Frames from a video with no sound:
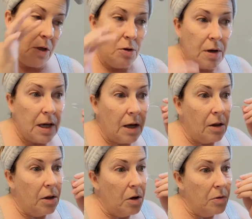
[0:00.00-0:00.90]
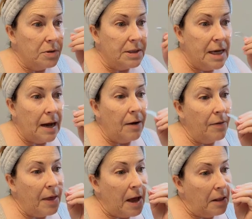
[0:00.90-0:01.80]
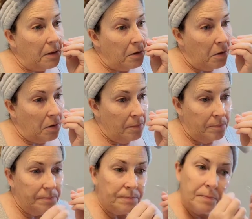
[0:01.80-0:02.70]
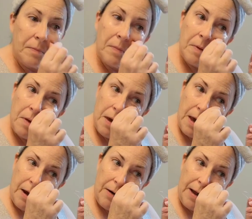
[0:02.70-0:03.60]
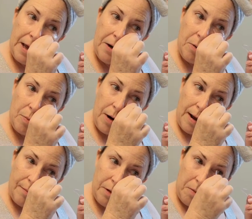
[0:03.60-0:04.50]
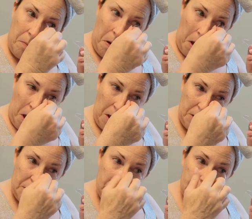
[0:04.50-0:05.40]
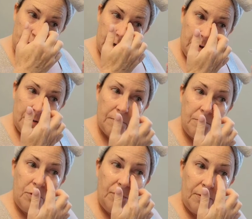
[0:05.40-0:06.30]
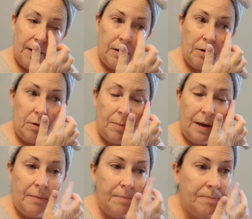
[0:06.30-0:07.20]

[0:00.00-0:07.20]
You can close down that little area, no problem. You just gotta move it around a little bit.